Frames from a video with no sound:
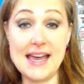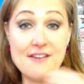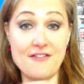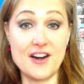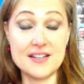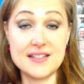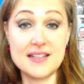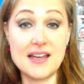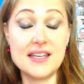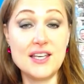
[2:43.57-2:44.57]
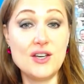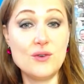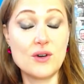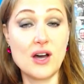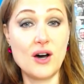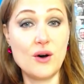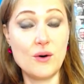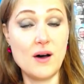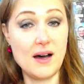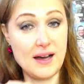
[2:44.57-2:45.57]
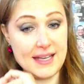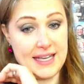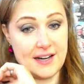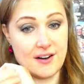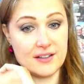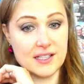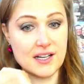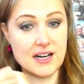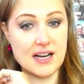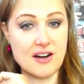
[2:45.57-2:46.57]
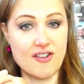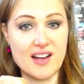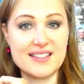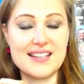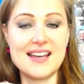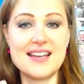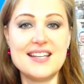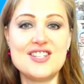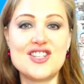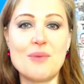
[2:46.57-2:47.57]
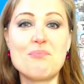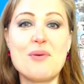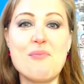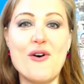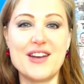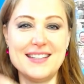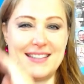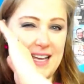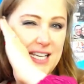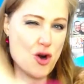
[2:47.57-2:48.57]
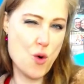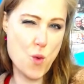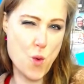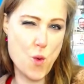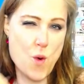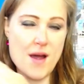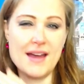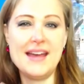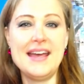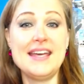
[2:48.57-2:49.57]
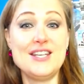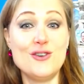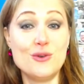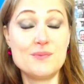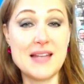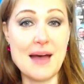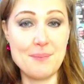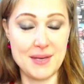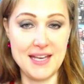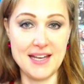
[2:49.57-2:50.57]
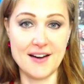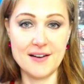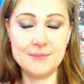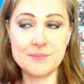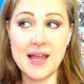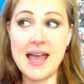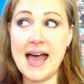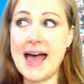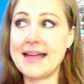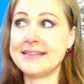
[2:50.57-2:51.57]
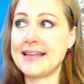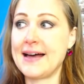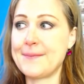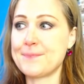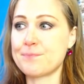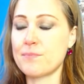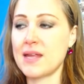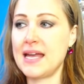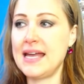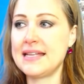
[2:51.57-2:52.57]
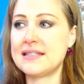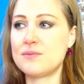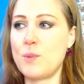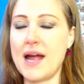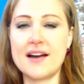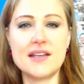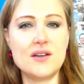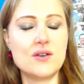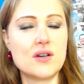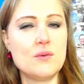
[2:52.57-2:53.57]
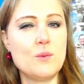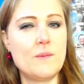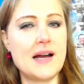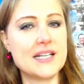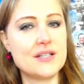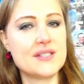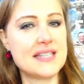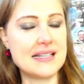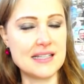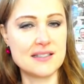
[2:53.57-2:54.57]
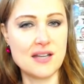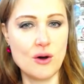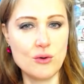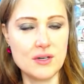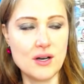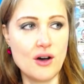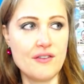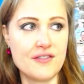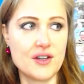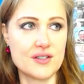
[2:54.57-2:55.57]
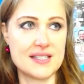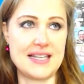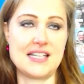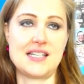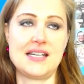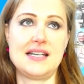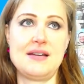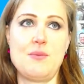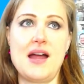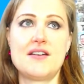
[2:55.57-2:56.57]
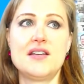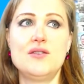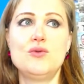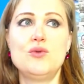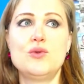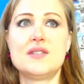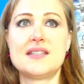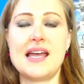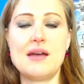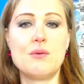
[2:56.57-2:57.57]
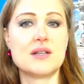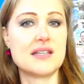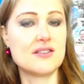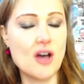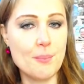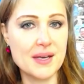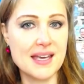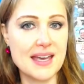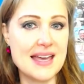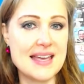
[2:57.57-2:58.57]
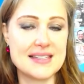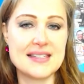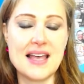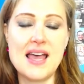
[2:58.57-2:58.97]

first you go here on the karate chop point, like whoo, you tap here, and it's where you set the tone of your session, where you say what the topic is,